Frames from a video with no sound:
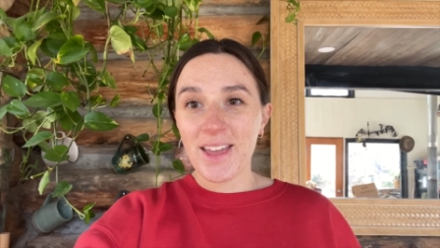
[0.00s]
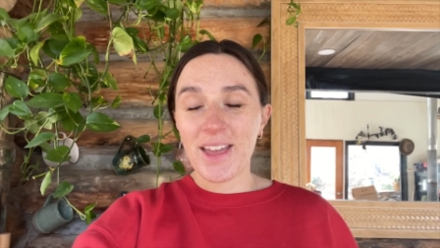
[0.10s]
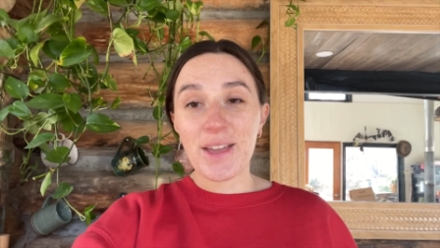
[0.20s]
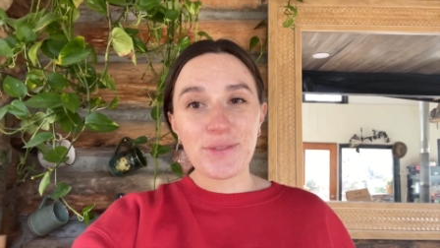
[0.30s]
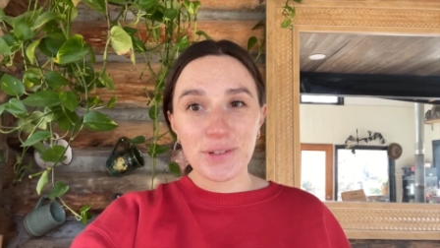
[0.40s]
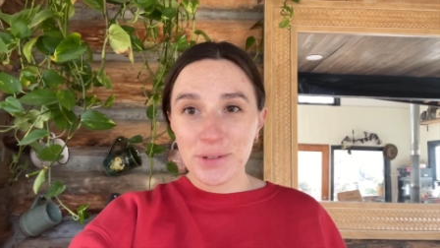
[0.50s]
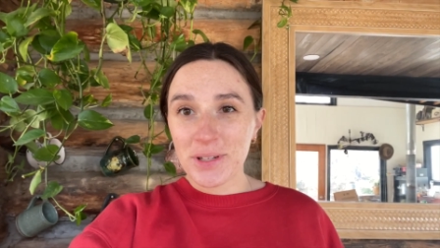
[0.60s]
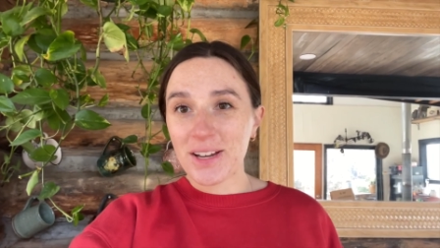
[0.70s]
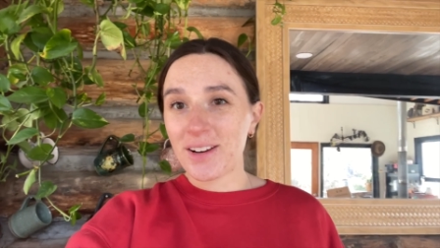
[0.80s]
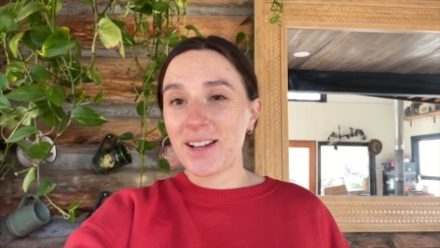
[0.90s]
If you're new
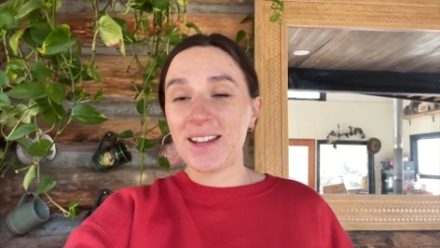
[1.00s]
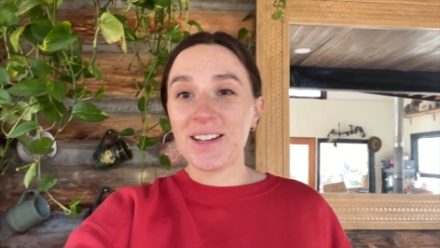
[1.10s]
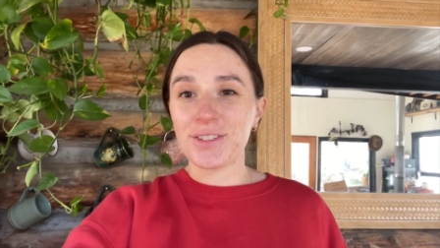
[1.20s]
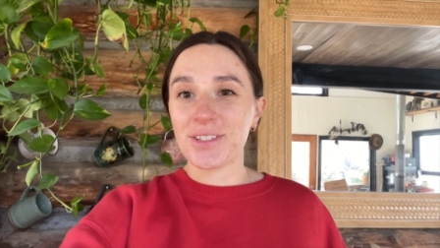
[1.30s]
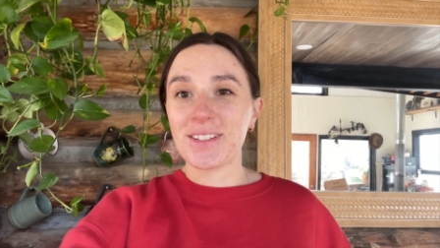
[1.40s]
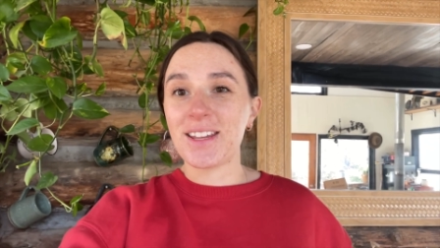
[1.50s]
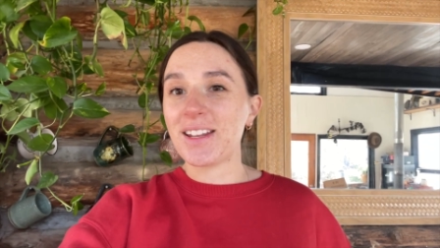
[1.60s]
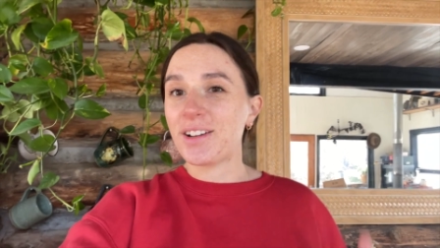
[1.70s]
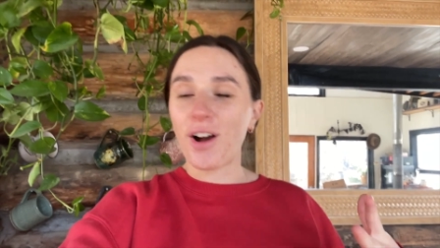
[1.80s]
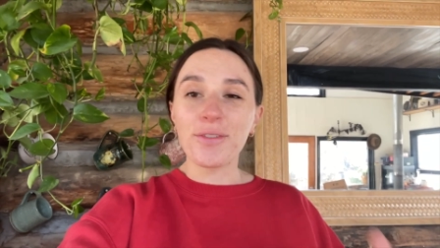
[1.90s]
here and
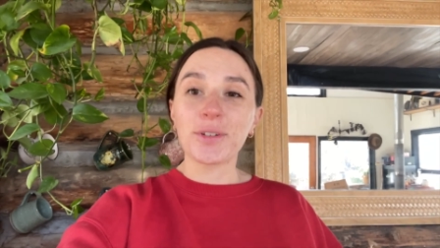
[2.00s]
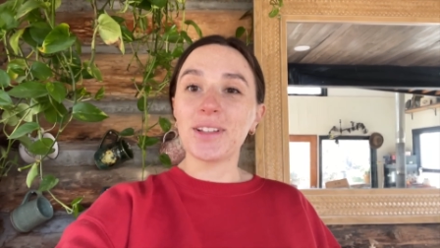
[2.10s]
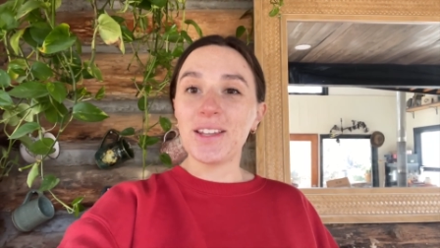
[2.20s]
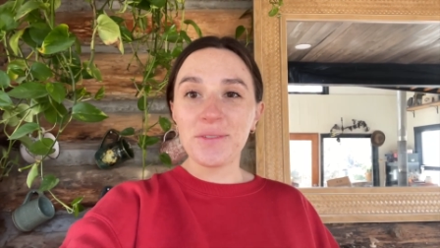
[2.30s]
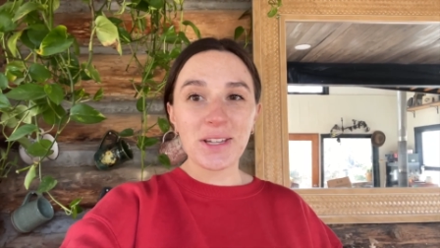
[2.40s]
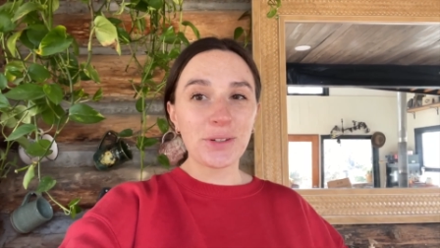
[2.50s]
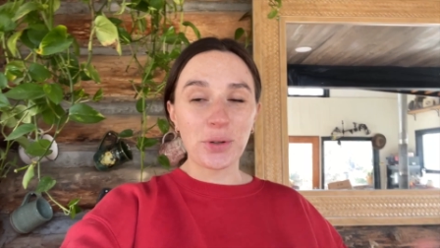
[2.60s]
interested in off-grid living